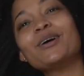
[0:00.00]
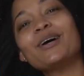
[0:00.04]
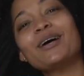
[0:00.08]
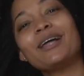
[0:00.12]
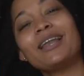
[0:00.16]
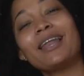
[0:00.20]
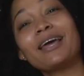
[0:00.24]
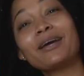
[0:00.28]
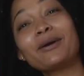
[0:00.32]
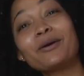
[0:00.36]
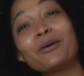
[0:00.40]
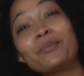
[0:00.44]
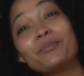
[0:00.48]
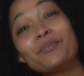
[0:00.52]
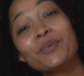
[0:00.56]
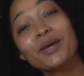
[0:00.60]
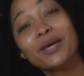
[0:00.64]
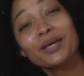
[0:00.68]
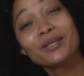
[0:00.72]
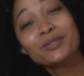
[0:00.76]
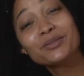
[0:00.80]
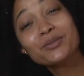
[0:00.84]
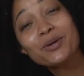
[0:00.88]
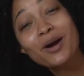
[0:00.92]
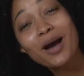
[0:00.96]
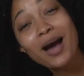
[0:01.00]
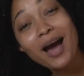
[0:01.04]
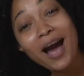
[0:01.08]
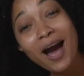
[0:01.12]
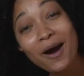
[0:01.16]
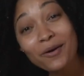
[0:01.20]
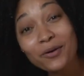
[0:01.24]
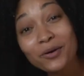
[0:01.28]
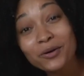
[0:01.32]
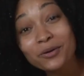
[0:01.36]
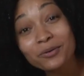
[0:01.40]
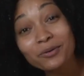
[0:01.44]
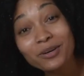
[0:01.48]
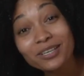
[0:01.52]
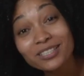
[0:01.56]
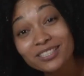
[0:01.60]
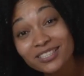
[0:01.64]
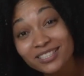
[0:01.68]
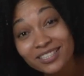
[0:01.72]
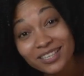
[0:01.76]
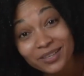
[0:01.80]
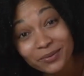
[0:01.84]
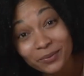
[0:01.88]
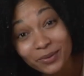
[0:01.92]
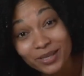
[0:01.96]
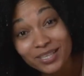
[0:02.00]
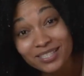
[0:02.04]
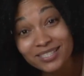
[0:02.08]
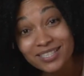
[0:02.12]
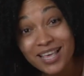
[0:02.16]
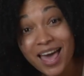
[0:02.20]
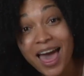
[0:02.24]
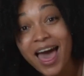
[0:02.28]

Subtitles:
like, compared to how crunchy it was